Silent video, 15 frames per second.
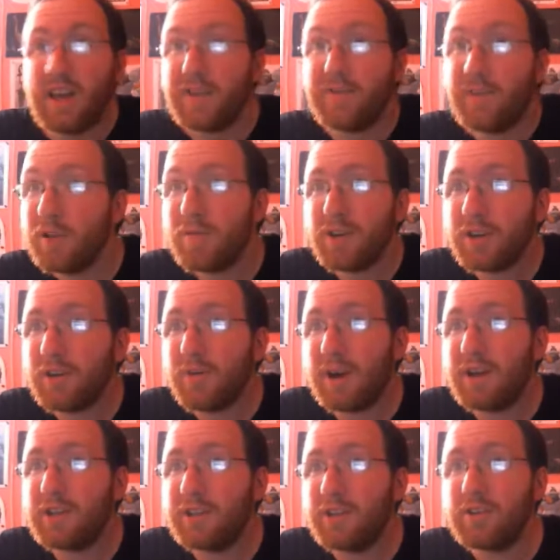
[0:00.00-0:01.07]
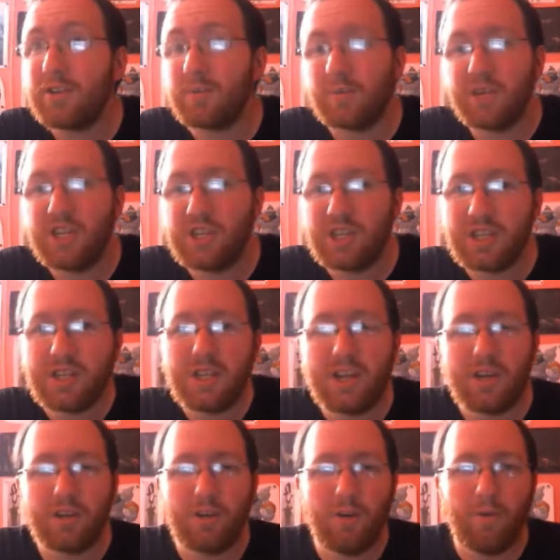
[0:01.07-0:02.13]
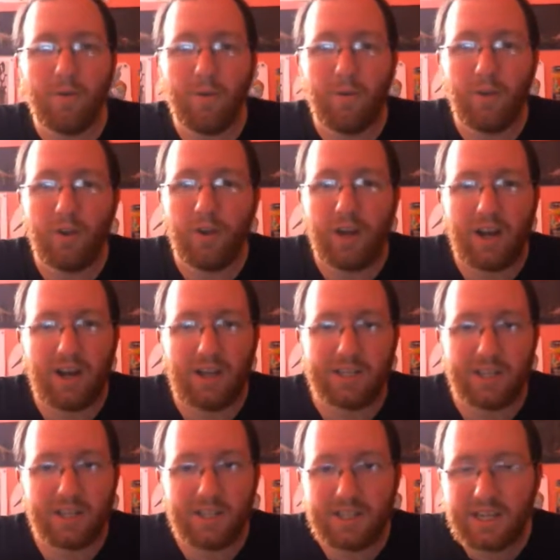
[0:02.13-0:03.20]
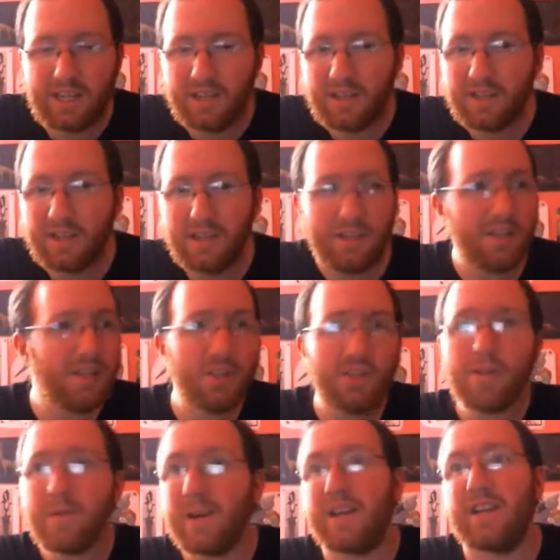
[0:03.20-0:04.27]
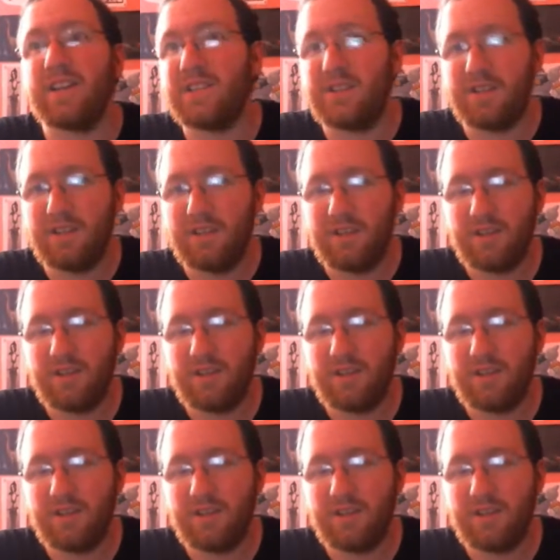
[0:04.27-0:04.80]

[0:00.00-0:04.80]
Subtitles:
if you want to go out there in the region and go full odds hunting, then do it.